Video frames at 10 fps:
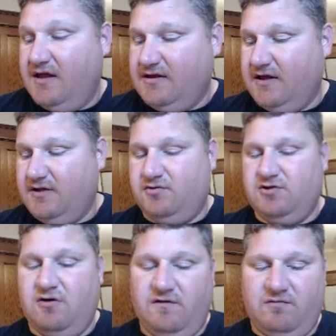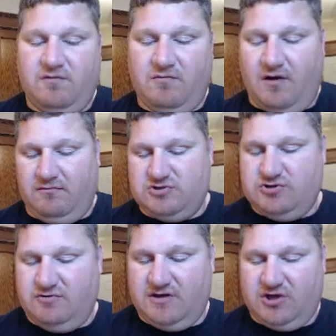Now you'll notice when I was
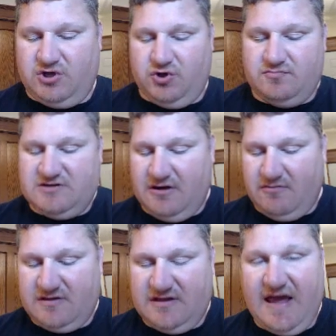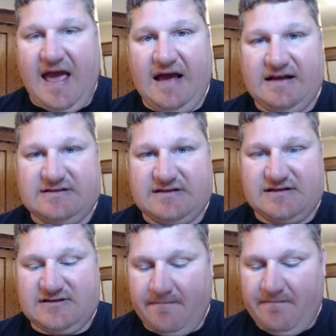doing the cubes here with the x's,